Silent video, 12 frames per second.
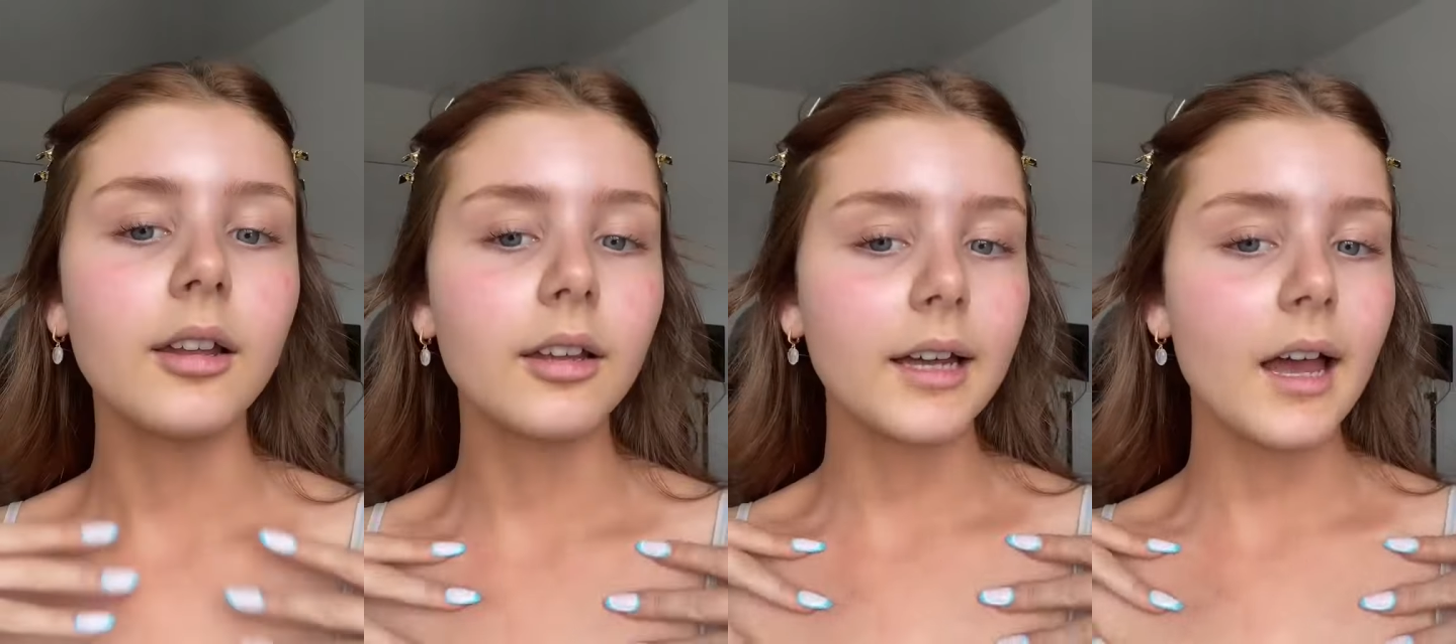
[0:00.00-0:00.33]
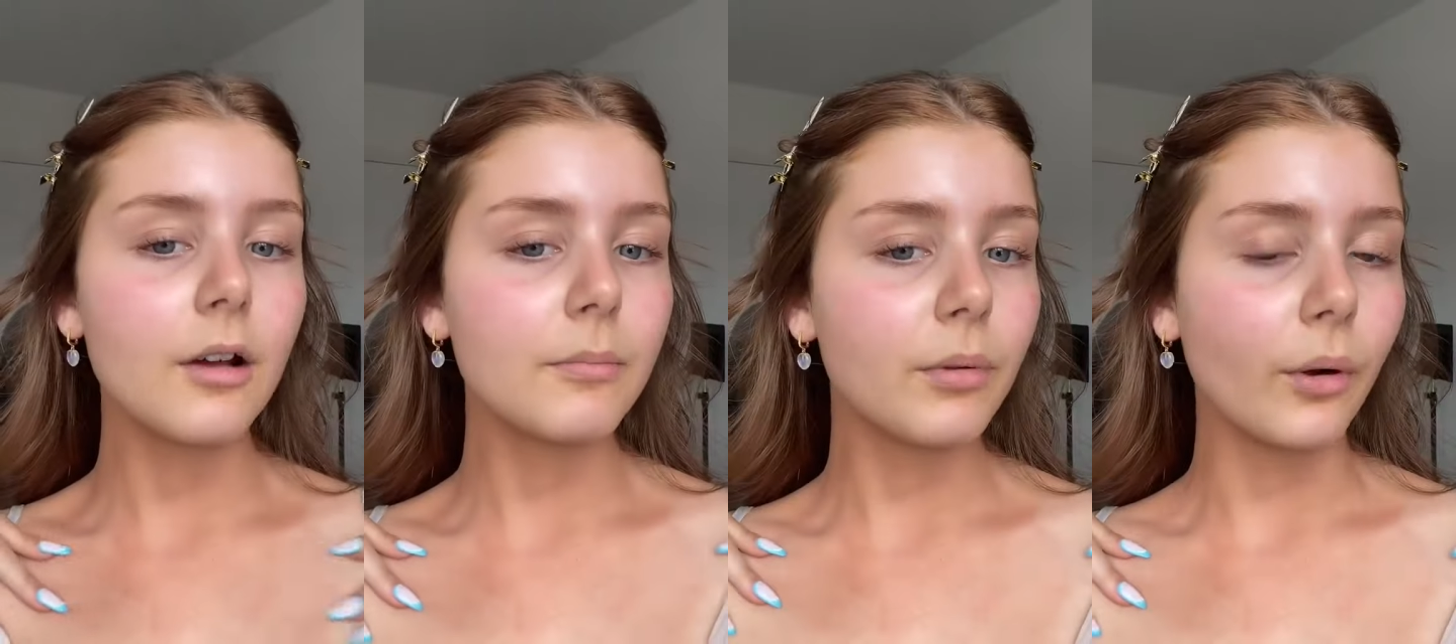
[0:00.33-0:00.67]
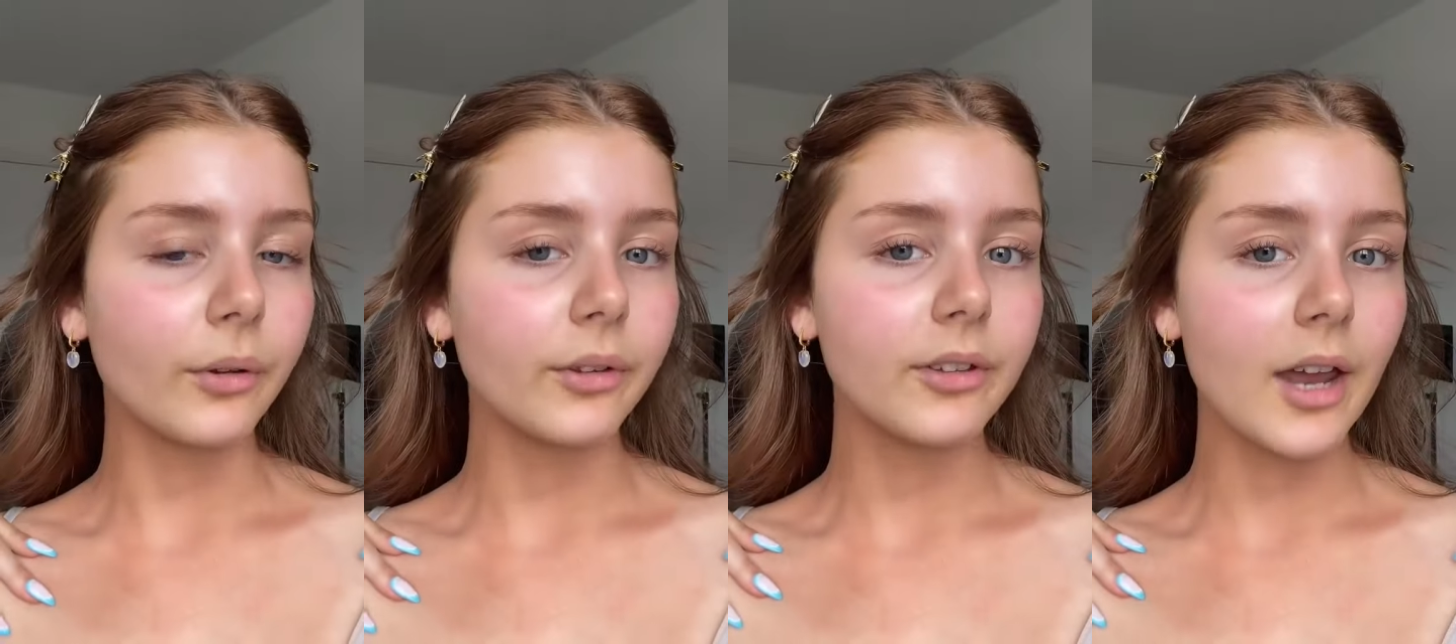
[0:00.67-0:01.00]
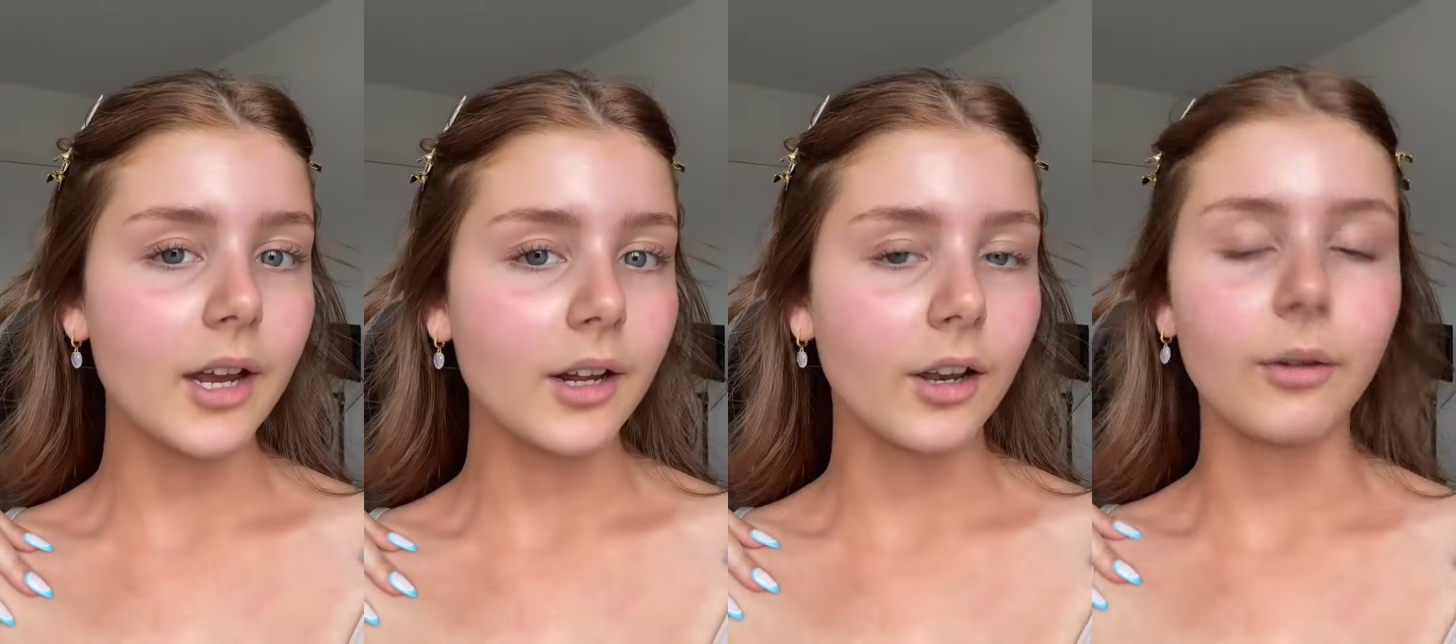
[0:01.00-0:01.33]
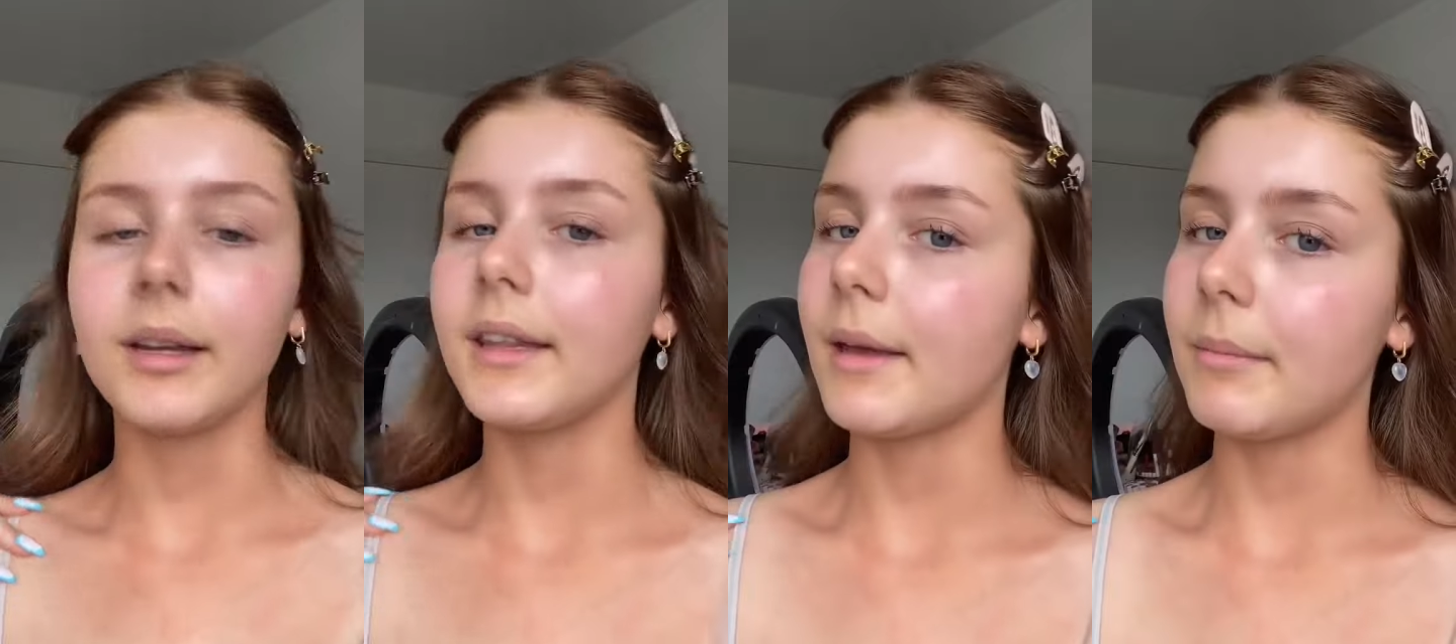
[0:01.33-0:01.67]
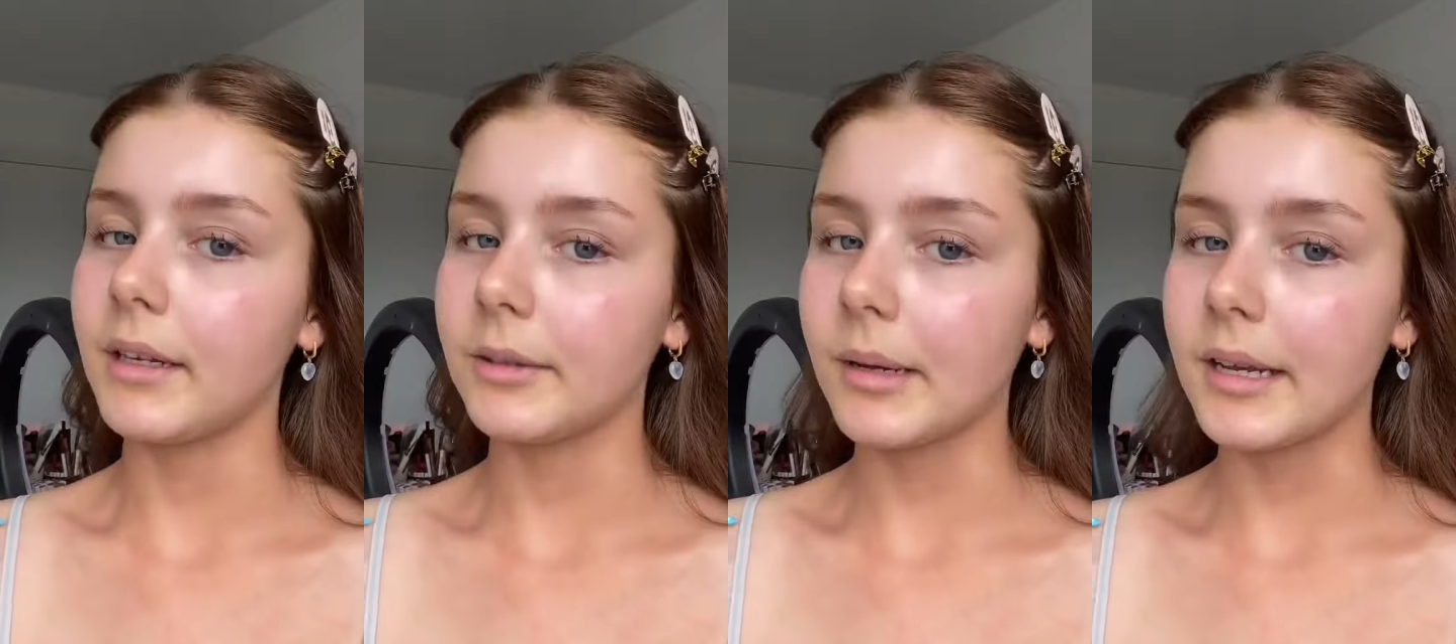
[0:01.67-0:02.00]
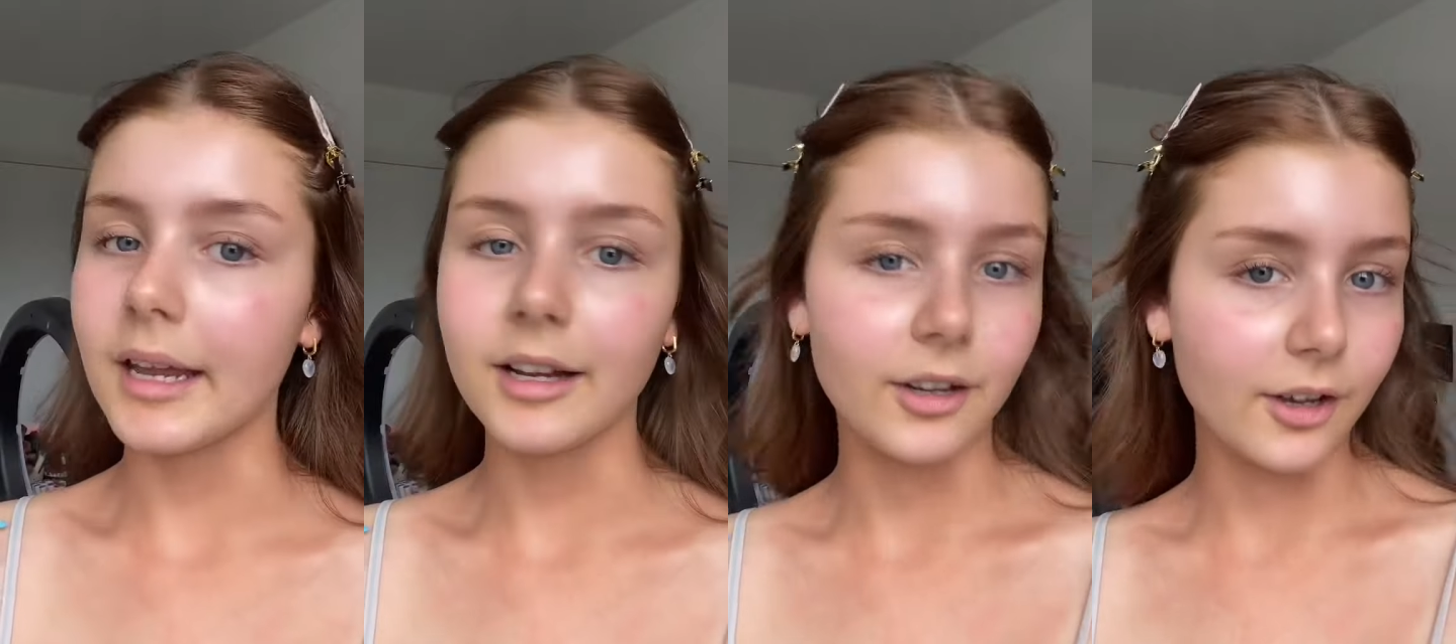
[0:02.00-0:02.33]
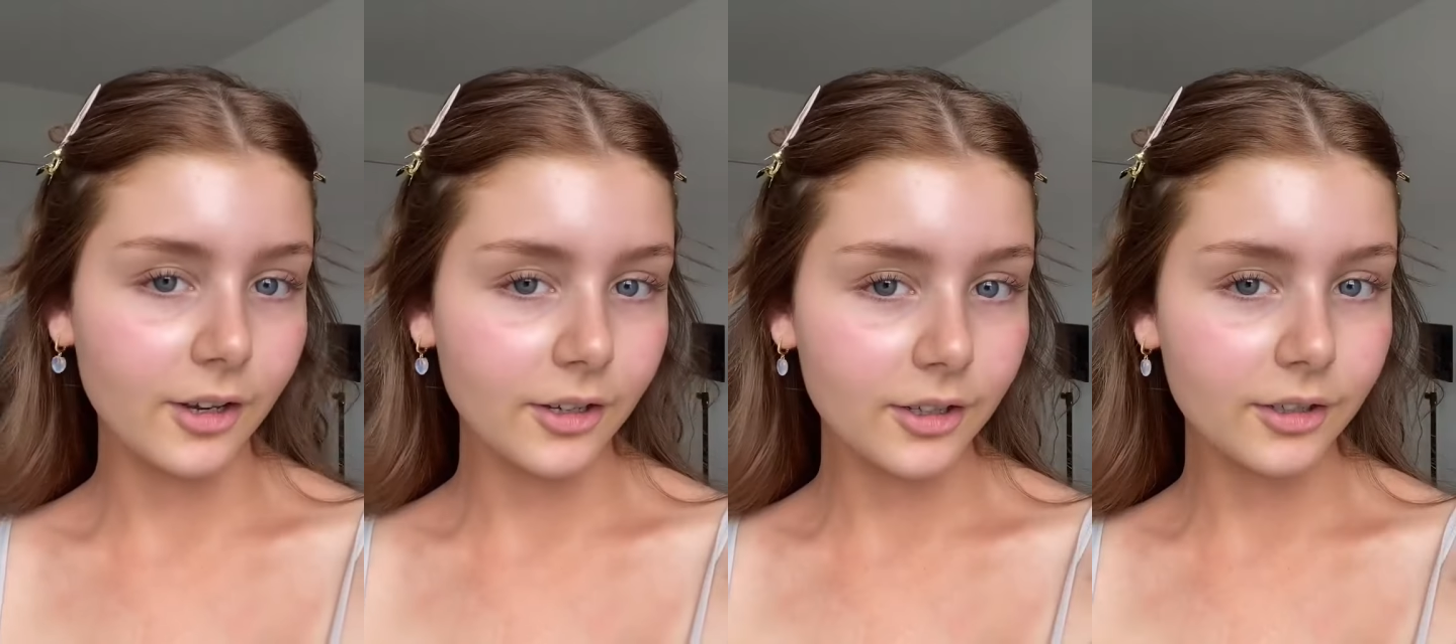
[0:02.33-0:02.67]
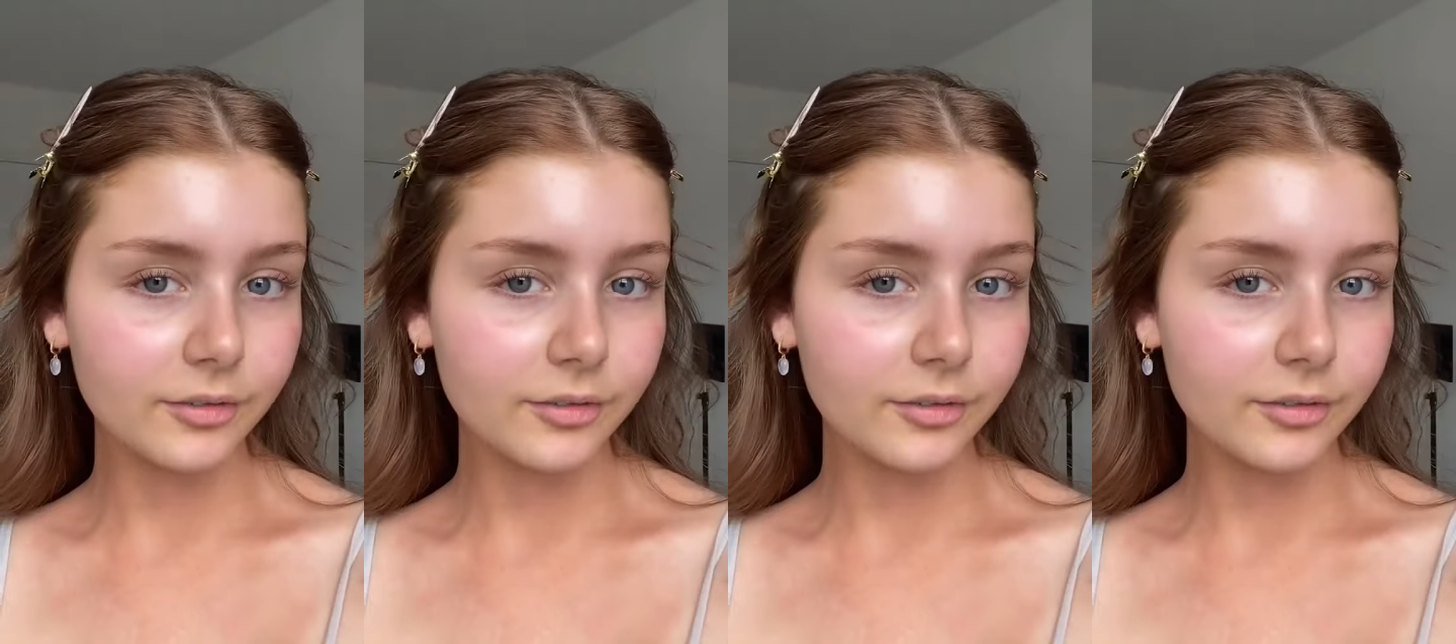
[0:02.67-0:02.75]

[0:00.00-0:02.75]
Look how bronze and glowy that makes my neck look.